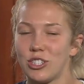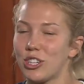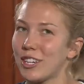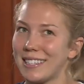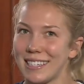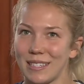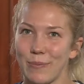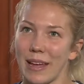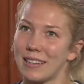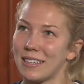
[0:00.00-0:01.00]
just as
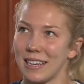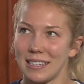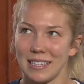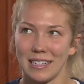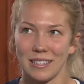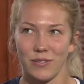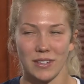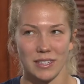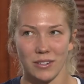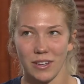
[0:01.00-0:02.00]
mental as it is
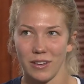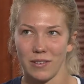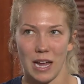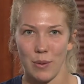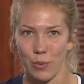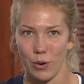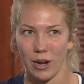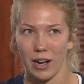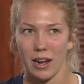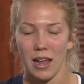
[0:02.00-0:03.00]
physical, if not
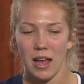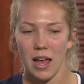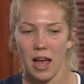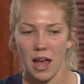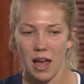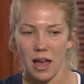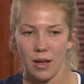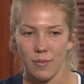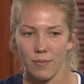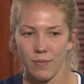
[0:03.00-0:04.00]
more.
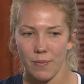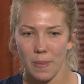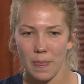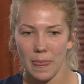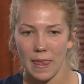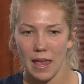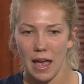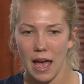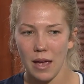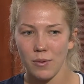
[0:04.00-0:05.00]
Um,
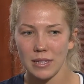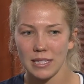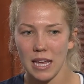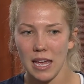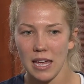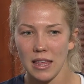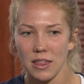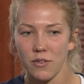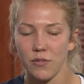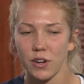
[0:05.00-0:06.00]
I would say
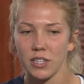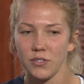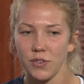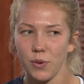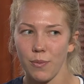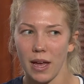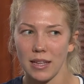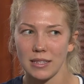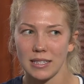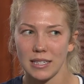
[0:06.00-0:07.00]
the first few
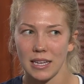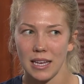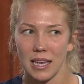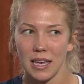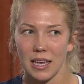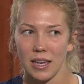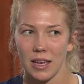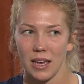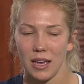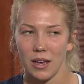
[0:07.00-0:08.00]
months
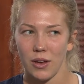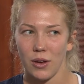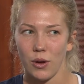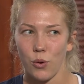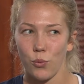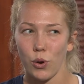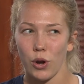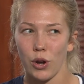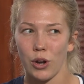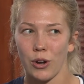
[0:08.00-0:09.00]

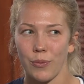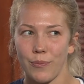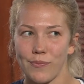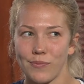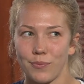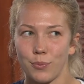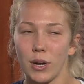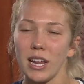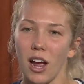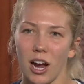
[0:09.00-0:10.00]
were
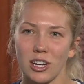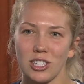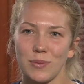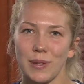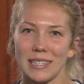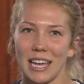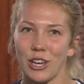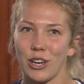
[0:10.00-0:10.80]
pretty hard just because I